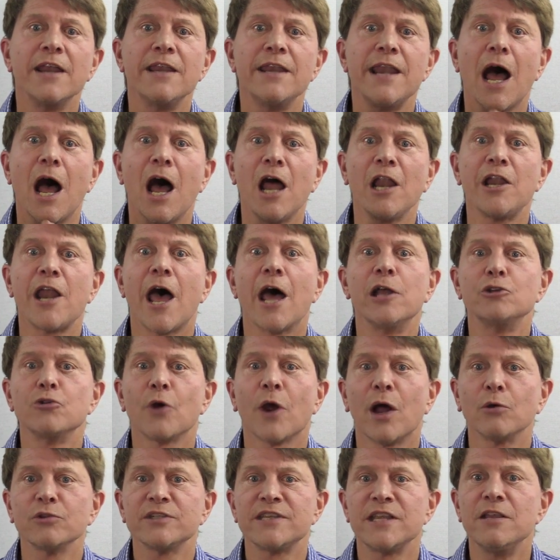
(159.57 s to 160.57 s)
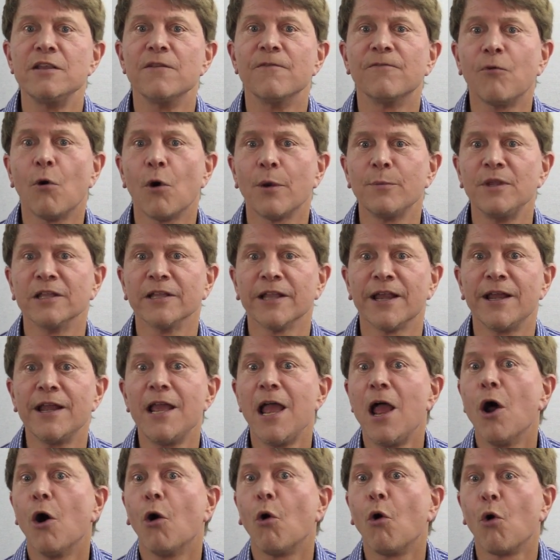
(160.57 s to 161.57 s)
non-drowsy formula